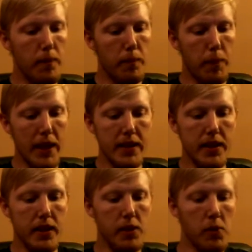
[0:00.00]

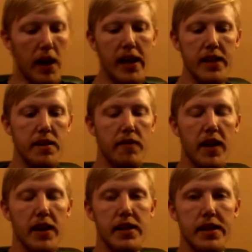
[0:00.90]
Basically, what
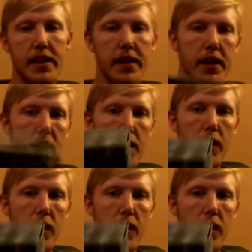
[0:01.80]
XFX did